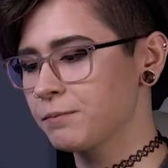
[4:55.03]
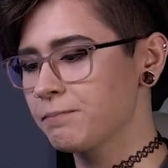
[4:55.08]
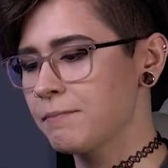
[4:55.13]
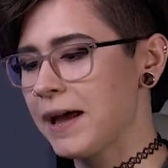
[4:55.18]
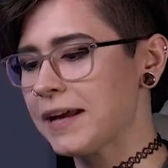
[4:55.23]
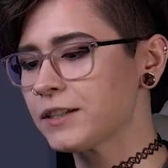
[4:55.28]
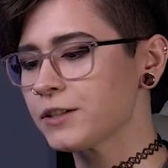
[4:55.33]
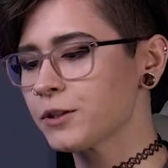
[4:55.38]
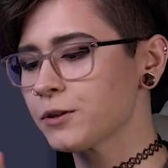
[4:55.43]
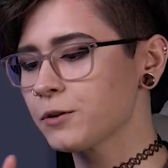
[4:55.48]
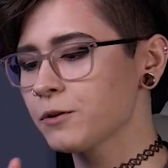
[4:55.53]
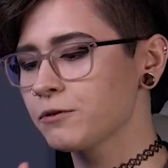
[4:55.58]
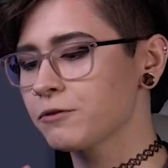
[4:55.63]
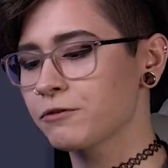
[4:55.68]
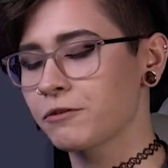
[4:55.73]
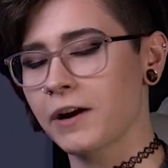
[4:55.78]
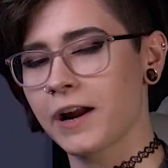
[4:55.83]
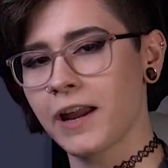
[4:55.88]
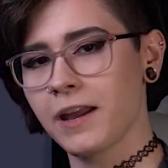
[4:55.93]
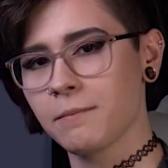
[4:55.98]
metal
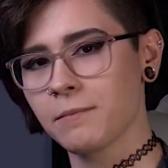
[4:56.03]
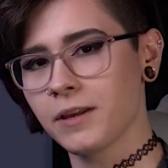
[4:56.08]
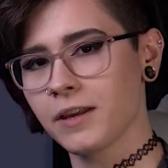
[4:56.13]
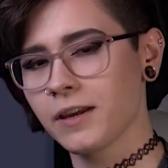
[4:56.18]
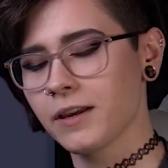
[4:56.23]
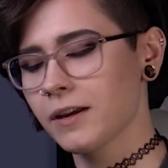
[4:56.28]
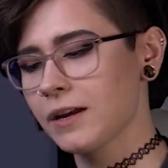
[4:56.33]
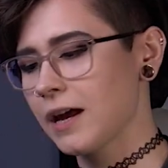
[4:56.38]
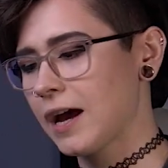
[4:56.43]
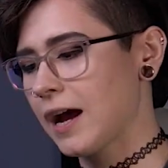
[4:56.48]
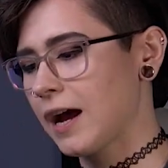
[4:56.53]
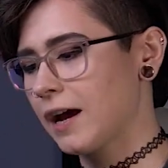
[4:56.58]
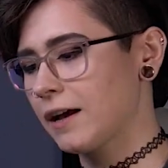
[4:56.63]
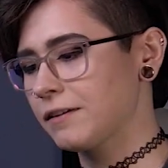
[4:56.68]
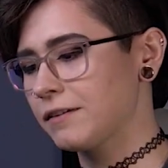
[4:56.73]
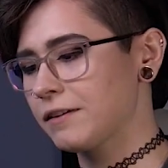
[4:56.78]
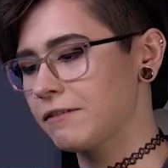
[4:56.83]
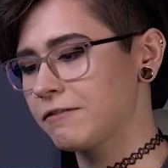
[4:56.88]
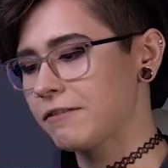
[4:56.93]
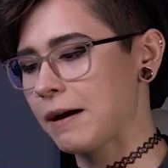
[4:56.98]
frame here
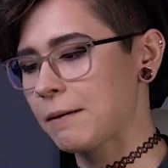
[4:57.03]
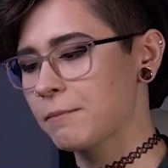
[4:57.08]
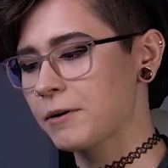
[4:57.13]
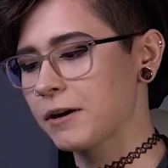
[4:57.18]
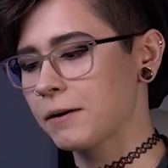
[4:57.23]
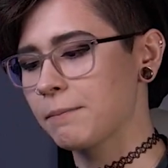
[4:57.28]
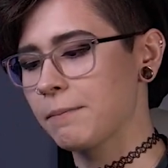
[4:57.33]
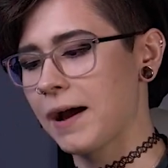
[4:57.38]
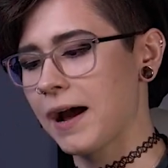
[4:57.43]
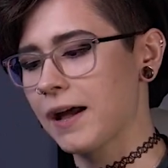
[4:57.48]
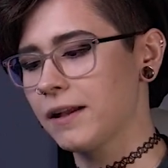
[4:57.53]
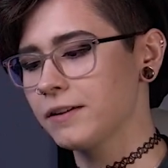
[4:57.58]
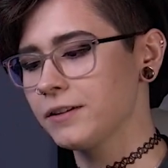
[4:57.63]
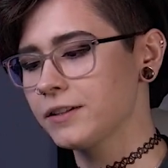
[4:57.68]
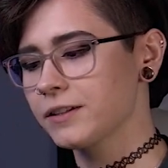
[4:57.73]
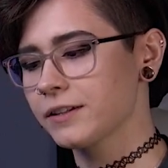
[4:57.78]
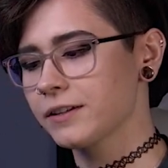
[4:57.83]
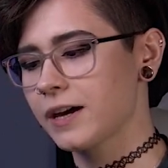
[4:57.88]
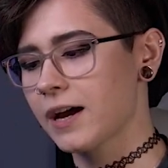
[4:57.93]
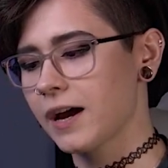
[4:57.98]
and the fabric
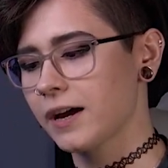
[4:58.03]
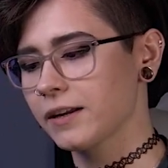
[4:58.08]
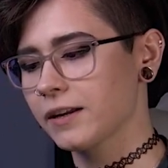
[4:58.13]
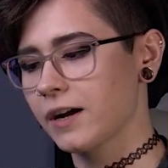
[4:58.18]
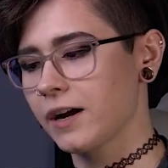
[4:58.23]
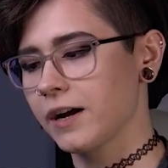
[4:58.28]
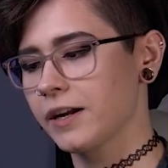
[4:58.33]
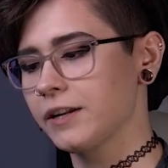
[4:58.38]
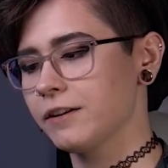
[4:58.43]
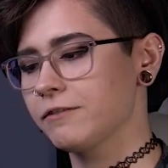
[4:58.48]
band that kind